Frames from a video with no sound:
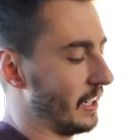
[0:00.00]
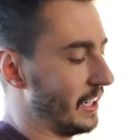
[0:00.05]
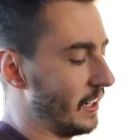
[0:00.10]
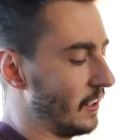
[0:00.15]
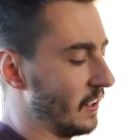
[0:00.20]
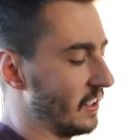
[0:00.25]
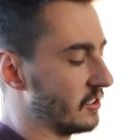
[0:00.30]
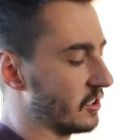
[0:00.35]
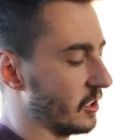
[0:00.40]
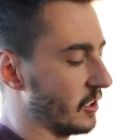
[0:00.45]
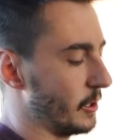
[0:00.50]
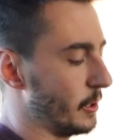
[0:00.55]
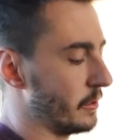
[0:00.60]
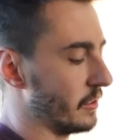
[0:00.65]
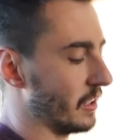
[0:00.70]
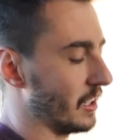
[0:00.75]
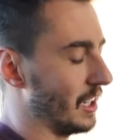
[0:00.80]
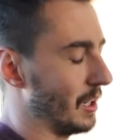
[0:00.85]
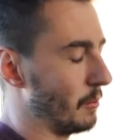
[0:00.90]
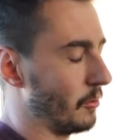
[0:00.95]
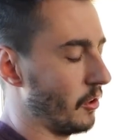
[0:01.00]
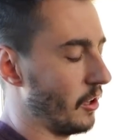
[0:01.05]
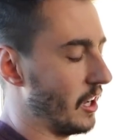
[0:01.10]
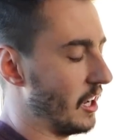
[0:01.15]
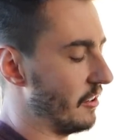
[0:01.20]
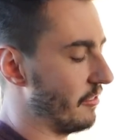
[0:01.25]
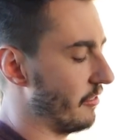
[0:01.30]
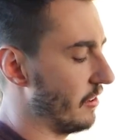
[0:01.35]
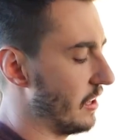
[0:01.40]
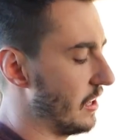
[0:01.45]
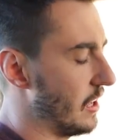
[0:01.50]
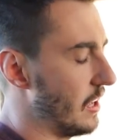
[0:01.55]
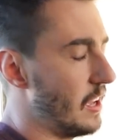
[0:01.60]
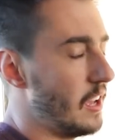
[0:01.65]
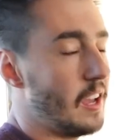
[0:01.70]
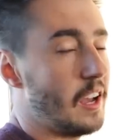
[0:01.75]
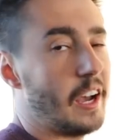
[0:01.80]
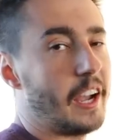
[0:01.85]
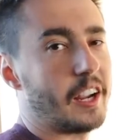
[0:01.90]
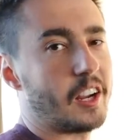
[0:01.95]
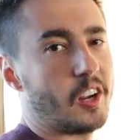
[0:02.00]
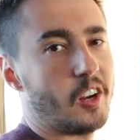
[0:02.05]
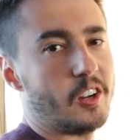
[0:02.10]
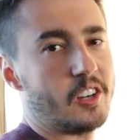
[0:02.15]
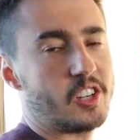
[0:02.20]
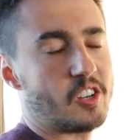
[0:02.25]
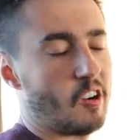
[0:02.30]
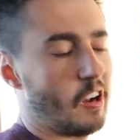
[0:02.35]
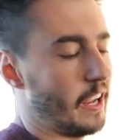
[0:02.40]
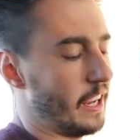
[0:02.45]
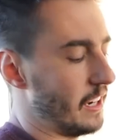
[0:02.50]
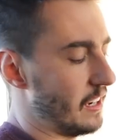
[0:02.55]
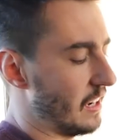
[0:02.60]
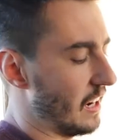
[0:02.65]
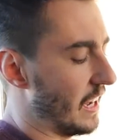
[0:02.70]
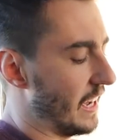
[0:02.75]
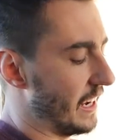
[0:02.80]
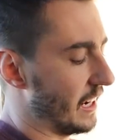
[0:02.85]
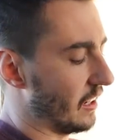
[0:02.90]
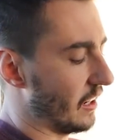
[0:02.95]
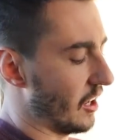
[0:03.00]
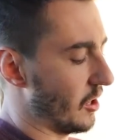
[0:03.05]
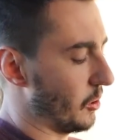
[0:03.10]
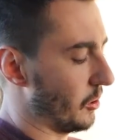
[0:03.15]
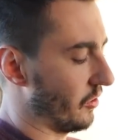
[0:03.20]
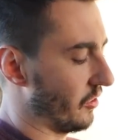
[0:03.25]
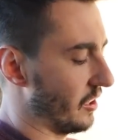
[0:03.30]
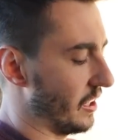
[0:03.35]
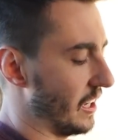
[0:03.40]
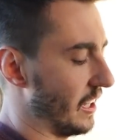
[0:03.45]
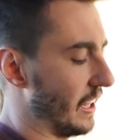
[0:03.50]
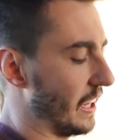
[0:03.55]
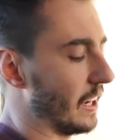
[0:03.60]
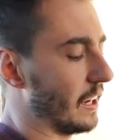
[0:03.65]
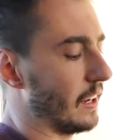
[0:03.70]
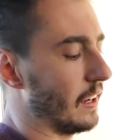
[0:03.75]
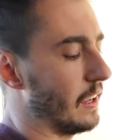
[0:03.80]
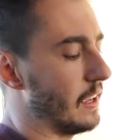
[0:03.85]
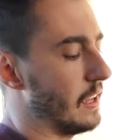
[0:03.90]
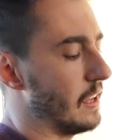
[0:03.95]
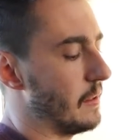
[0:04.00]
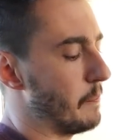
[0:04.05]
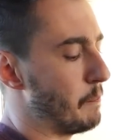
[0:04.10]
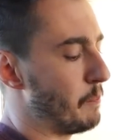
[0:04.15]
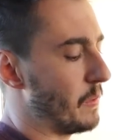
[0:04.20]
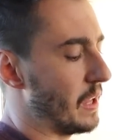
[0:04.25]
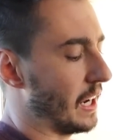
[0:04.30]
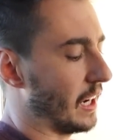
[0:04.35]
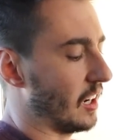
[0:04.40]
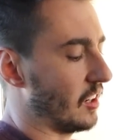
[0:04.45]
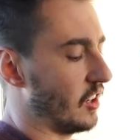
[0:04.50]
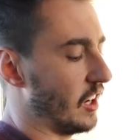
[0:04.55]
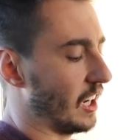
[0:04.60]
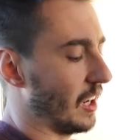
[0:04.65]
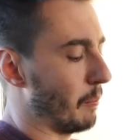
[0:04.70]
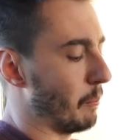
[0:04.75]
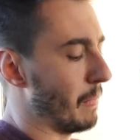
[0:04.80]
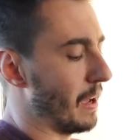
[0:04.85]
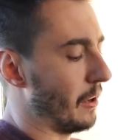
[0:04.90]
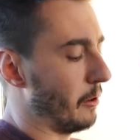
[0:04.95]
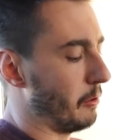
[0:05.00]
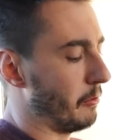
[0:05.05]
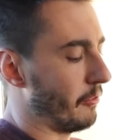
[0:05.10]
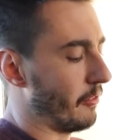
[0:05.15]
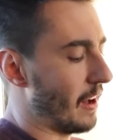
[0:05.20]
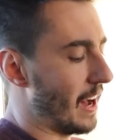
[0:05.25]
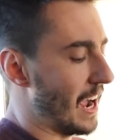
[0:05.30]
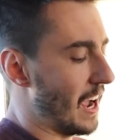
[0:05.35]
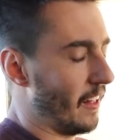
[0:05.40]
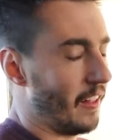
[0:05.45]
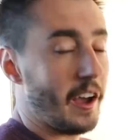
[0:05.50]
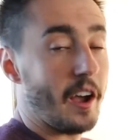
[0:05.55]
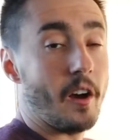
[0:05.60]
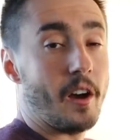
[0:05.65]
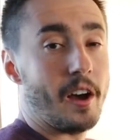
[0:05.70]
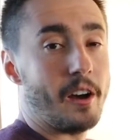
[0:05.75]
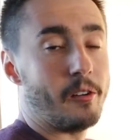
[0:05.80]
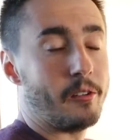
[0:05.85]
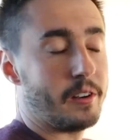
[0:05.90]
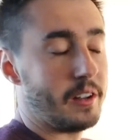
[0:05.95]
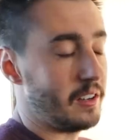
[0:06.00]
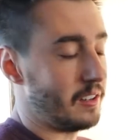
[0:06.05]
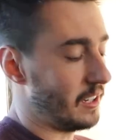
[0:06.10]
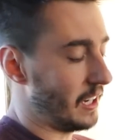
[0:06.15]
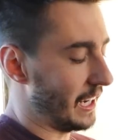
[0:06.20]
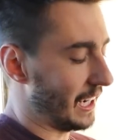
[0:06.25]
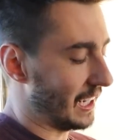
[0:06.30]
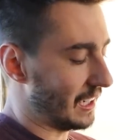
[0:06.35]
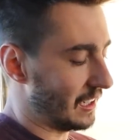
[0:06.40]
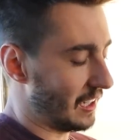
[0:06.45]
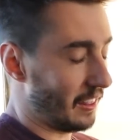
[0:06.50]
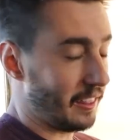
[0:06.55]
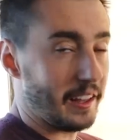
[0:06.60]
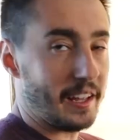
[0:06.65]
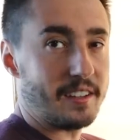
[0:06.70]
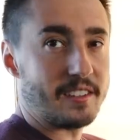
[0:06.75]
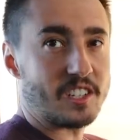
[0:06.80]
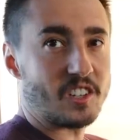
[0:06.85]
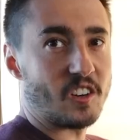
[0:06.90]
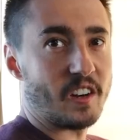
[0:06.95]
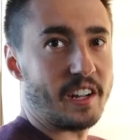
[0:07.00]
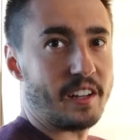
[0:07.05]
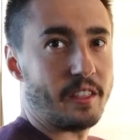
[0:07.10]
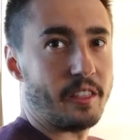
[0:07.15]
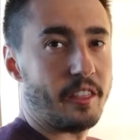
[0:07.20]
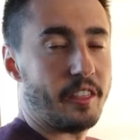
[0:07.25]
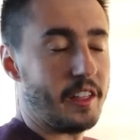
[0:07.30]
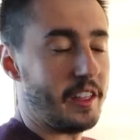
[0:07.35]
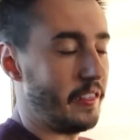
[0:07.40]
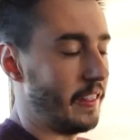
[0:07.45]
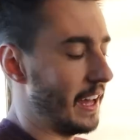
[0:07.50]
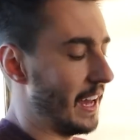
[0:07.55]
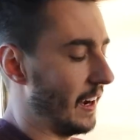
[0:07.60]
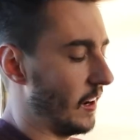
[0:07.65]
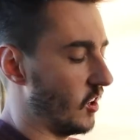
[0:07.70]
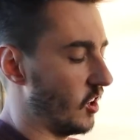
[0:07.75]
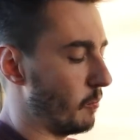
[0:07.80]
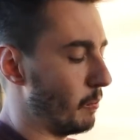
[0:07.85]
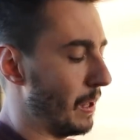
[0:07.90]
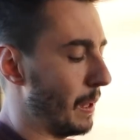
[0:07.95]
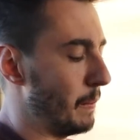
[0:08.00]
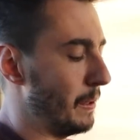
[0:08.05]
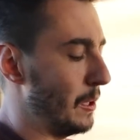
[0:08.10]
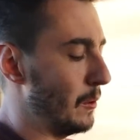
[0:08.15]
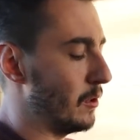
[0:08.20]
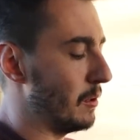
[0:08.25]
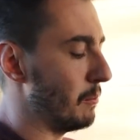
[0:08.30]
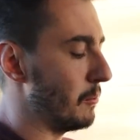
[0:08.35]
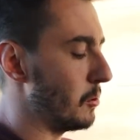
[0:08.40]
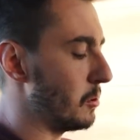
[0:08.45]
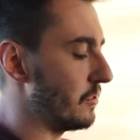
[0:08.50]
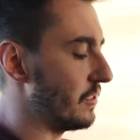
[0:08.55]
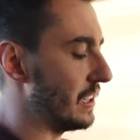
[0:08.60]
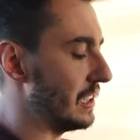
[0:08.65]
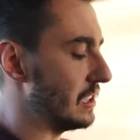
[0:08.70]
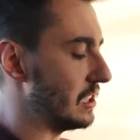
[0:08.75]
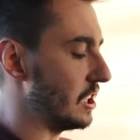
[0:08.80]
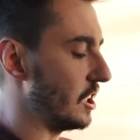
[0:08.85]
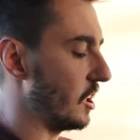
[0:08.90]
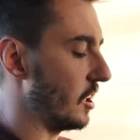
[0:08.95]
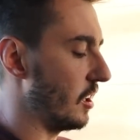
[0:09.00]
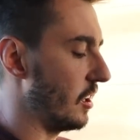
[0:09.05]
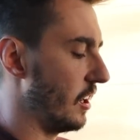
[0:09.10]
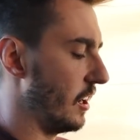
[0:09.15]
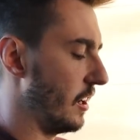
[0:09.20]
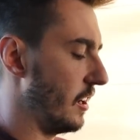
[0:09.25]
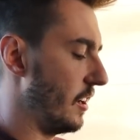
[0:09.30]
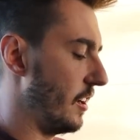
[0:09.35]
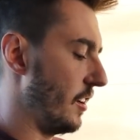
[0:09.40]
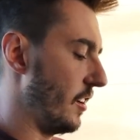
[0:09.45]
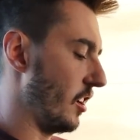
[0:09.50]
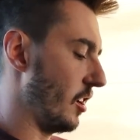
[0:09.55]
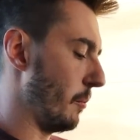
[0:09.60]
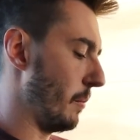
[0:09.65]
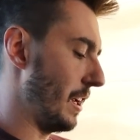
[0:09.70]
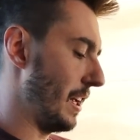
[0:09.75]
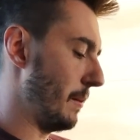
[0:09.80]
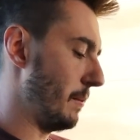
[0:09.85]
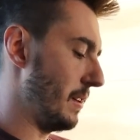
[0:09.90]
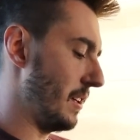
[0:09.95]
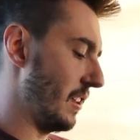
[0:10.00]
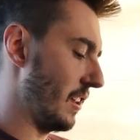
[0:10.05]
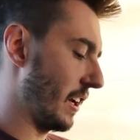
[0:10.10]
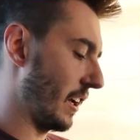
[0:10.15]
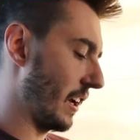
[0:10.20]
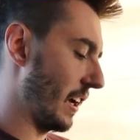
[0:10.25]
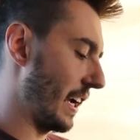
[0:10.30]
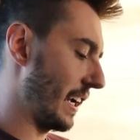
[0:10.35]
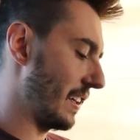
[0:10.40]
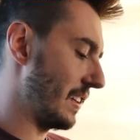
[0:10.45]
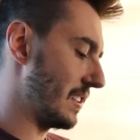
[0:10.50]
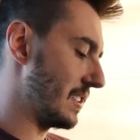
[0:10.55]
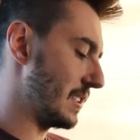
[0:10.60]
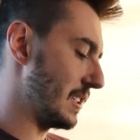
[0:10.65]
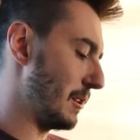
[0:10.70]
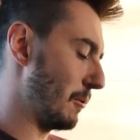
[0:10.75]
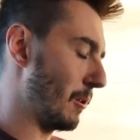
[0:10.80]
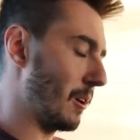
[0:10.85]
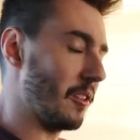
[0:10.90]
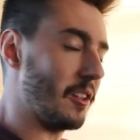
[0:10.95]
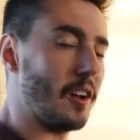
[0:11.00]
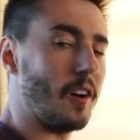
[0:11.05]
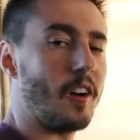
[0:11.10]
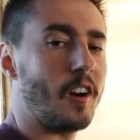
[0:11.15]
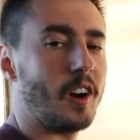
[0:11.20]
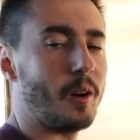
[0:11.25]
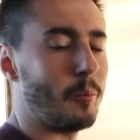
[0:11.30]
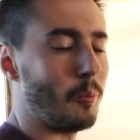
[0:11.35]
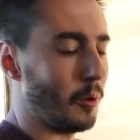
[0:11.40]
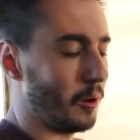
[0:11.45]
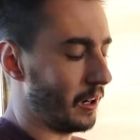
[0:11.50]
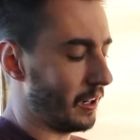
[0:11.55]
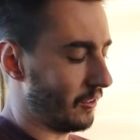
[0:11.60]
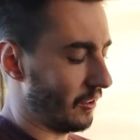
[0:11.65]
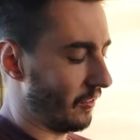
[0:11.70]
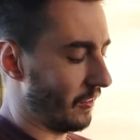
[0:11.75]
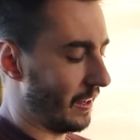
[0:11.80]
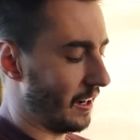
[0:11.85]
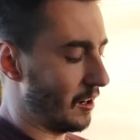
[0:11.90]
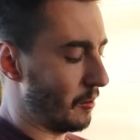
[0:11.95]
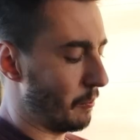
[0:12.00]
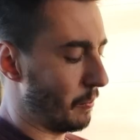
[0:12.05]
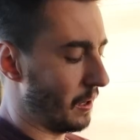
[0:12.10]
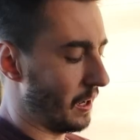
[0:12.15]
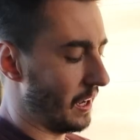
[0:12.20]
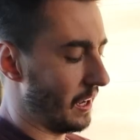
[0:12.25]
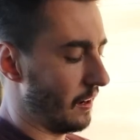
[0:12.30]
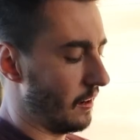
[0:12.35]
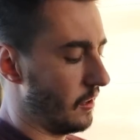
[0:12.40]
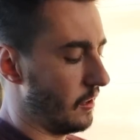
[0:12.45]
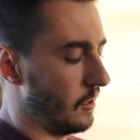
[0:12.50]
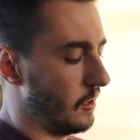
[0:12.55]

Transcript: here unscrews and comes off. I could try and diagnose it. Like I could take a metal file out and take it to this, try and thin that out, and maybe it would move easier. Or maybe like I can see where the arm works in there, but